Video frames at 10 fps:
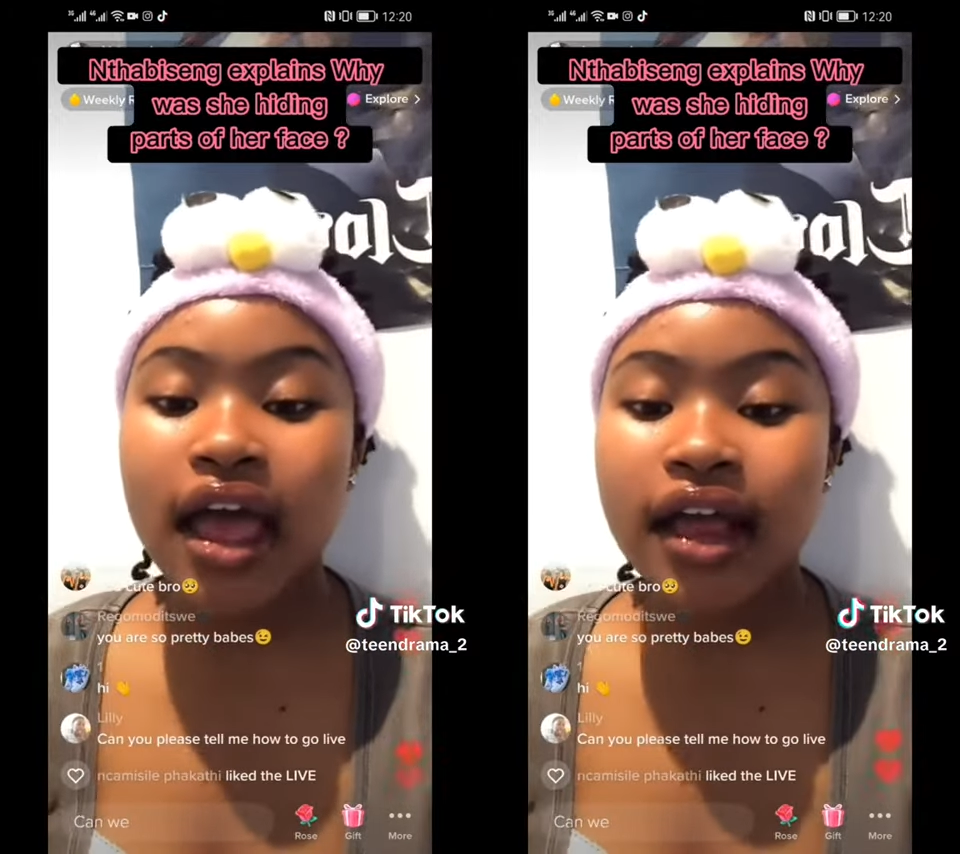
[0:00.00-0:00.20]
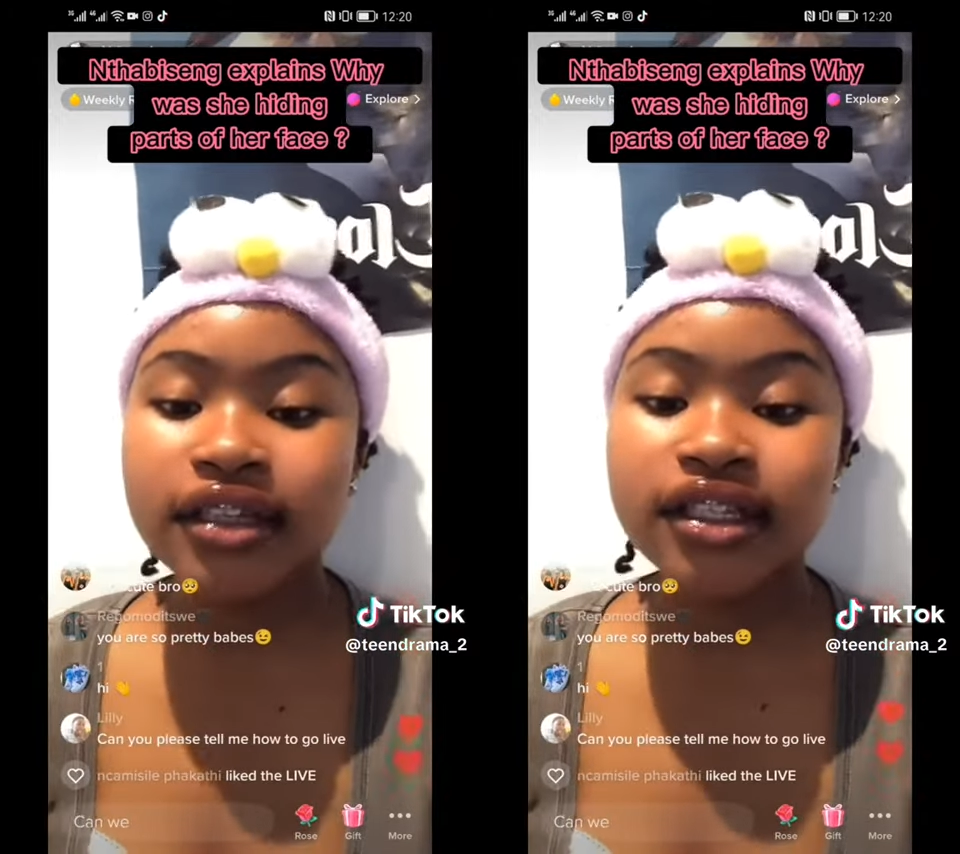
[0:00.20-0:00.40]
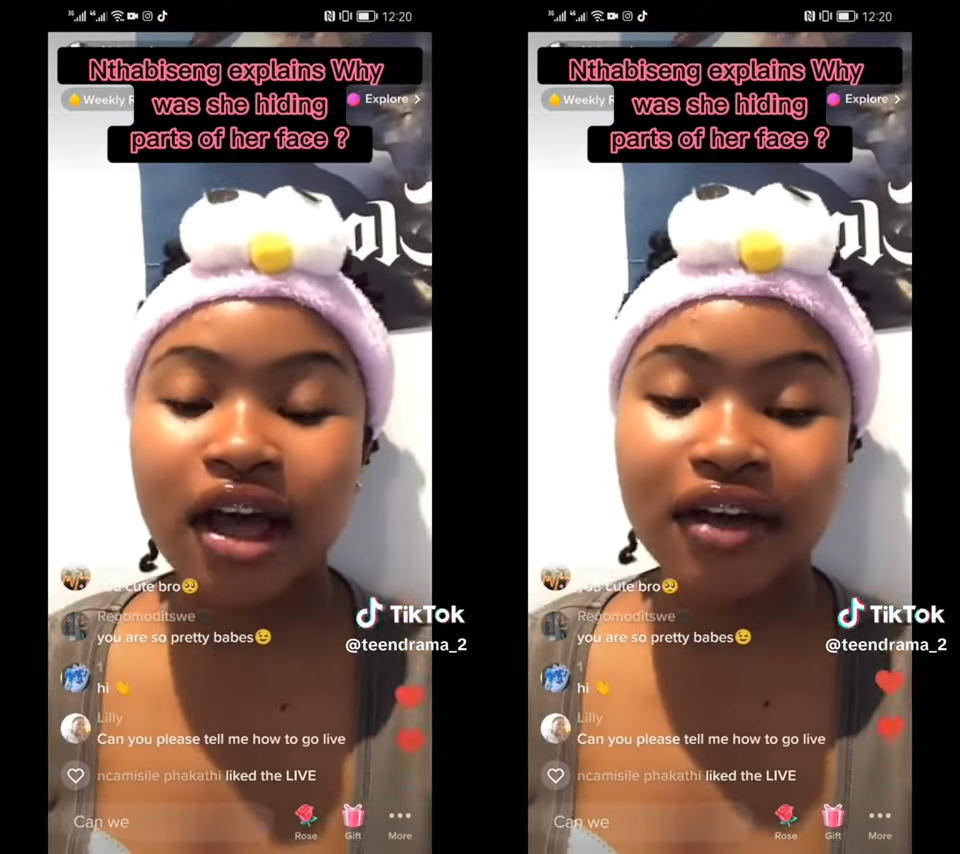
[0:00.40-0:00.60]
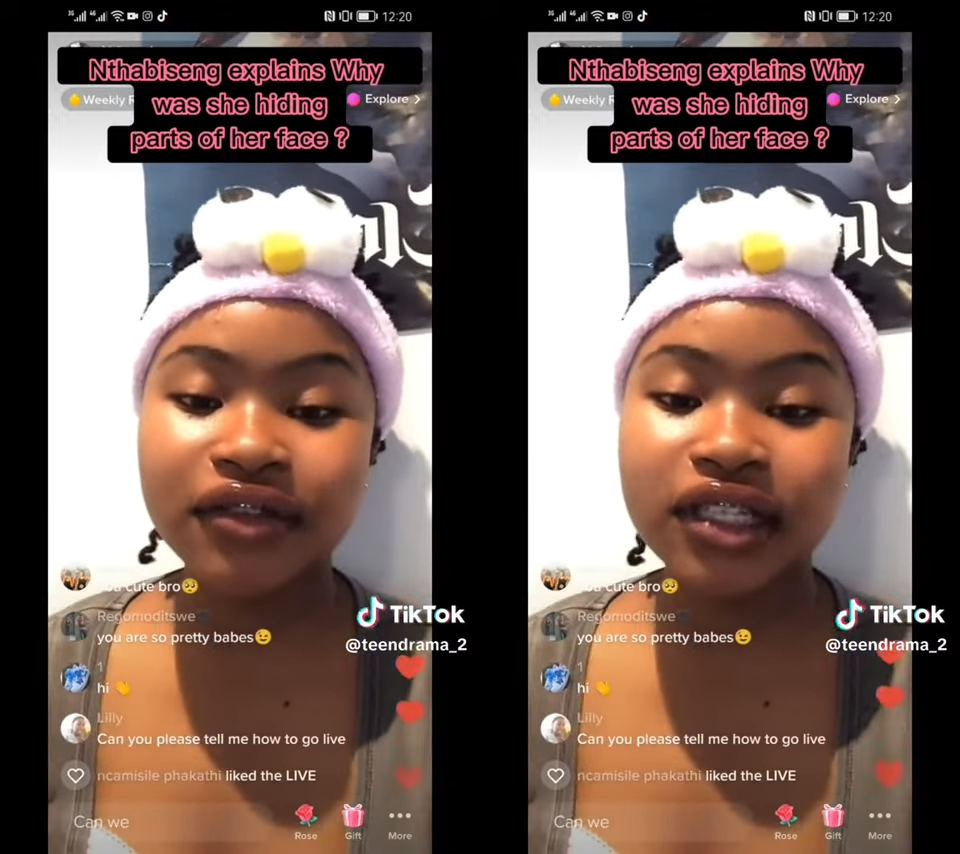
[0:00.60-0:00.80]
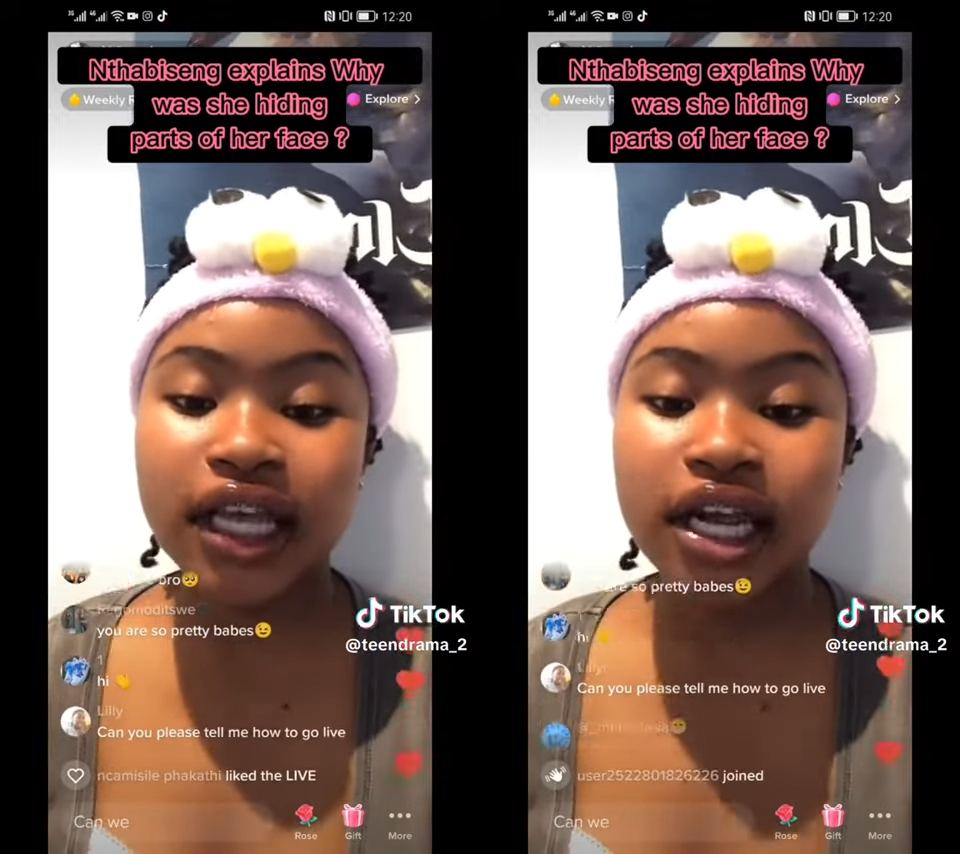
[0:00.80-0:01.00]
And
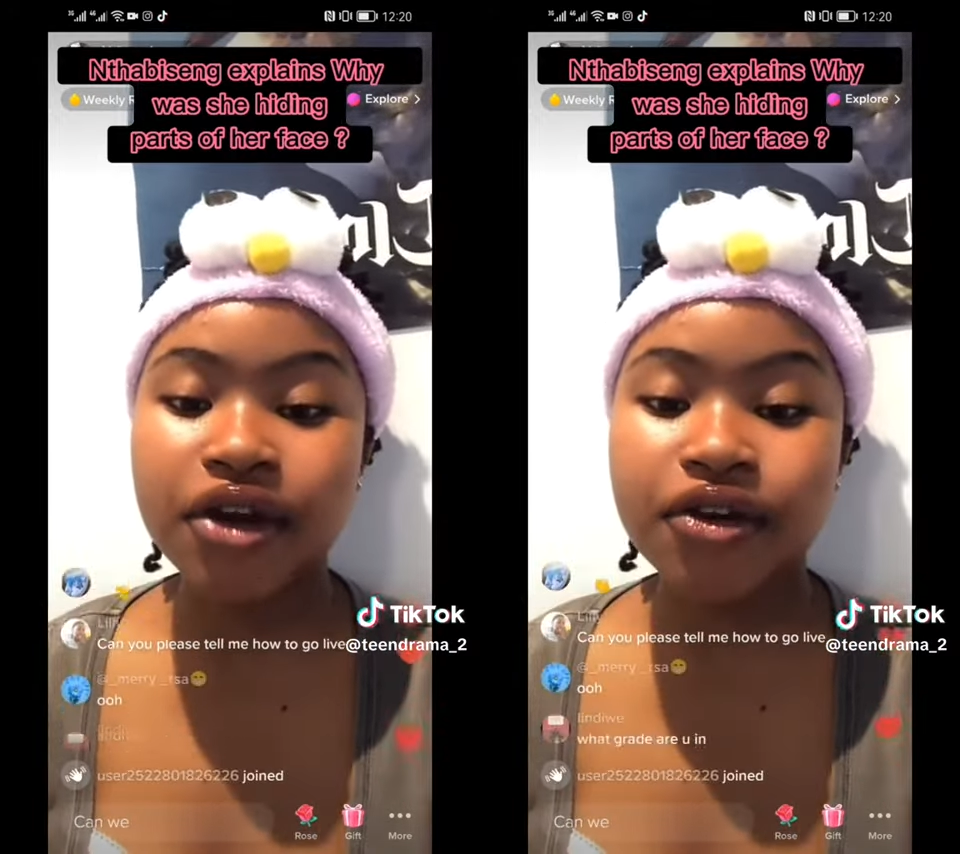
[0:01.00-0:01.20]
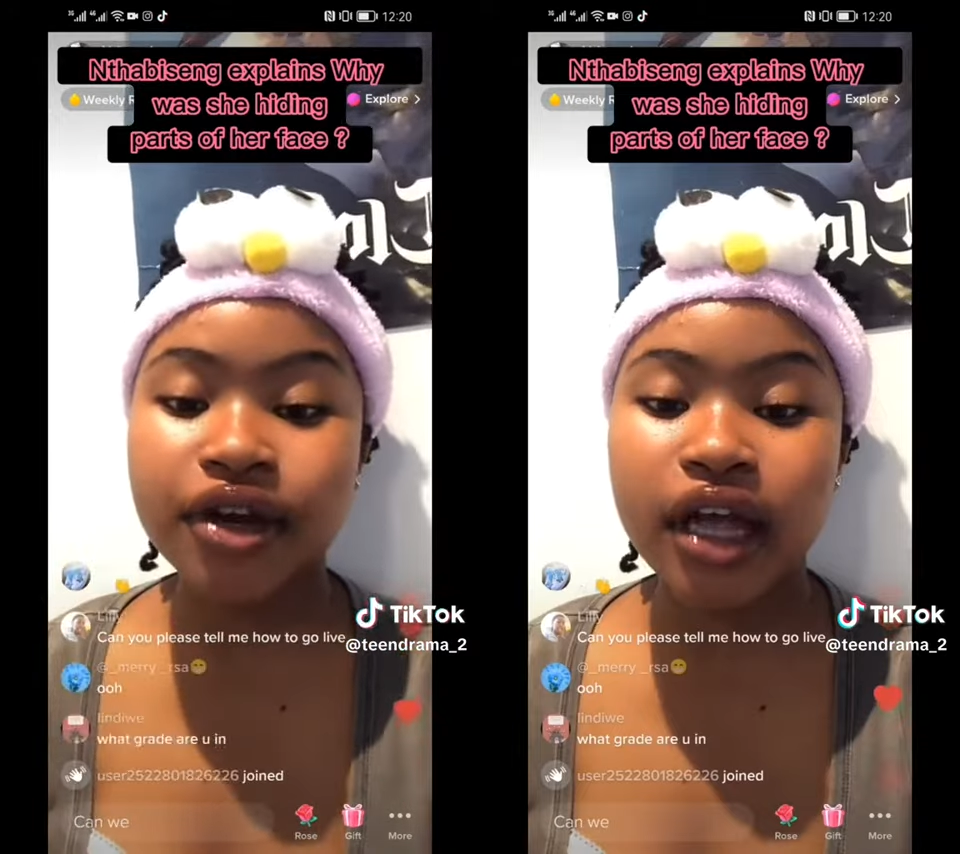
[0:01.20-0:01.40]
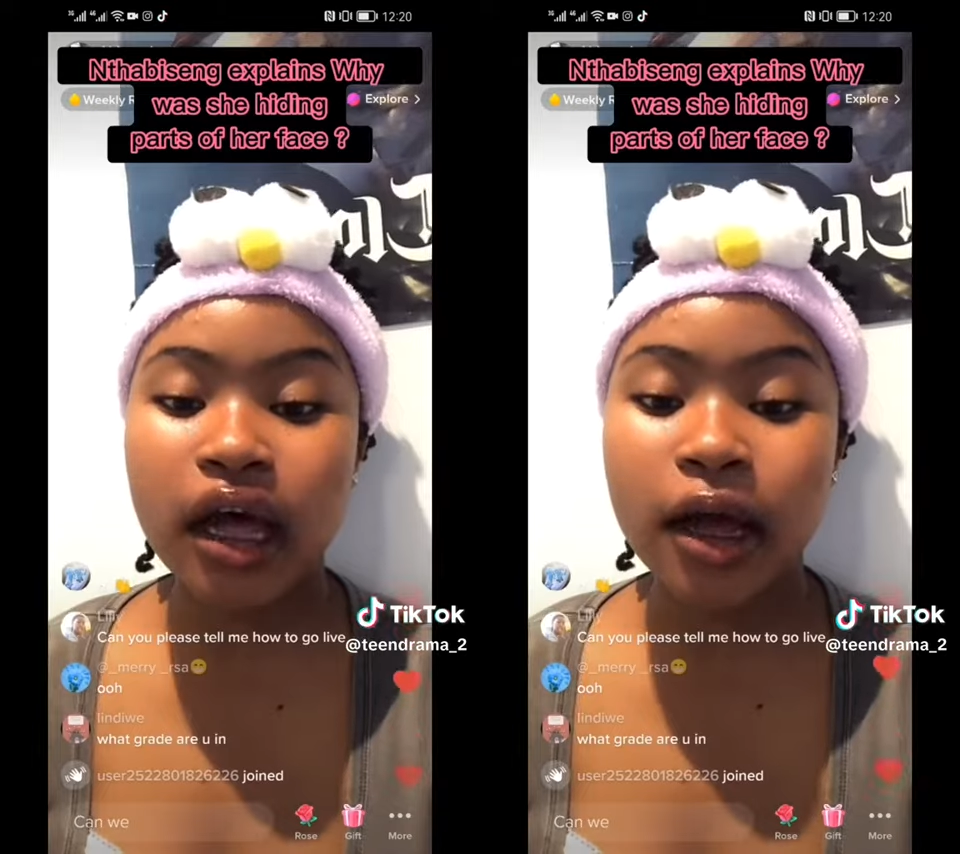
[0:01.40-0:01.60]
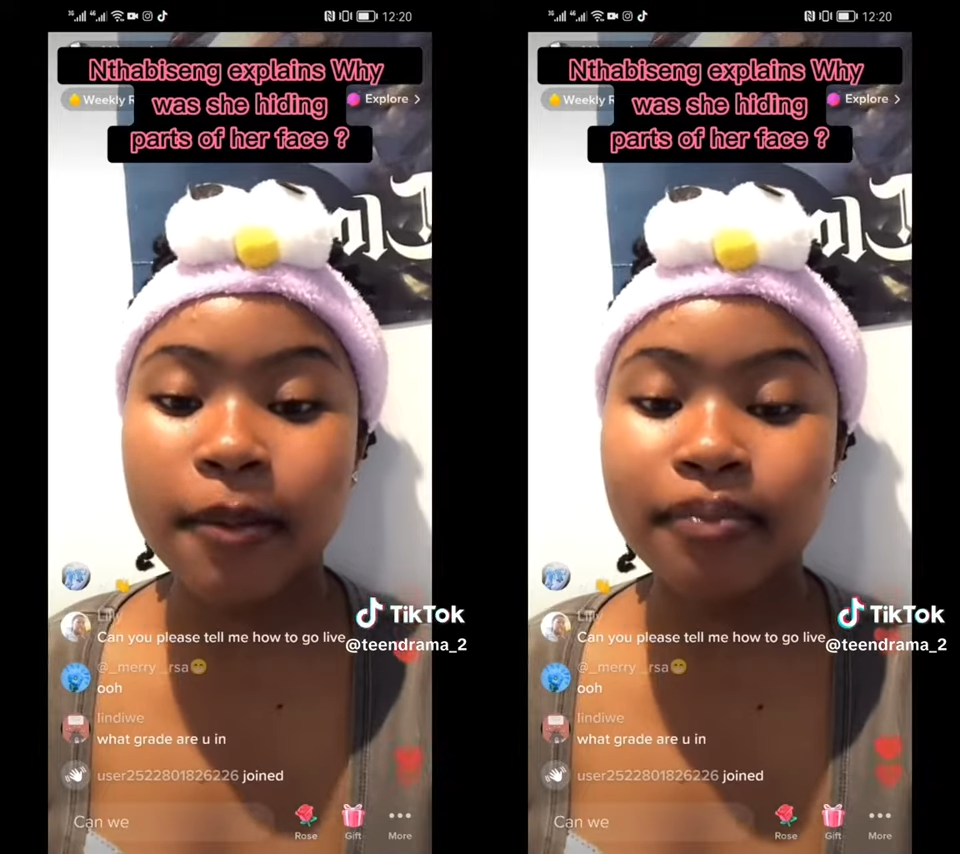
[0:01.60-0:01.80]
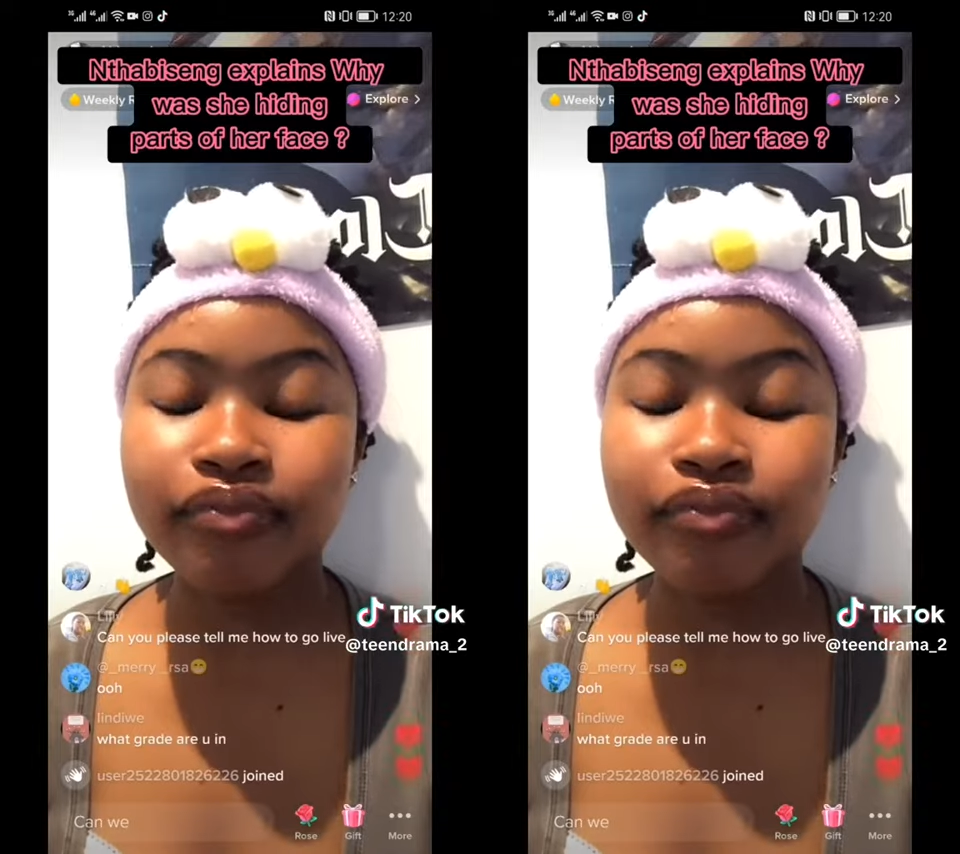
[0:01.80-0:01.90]
after there,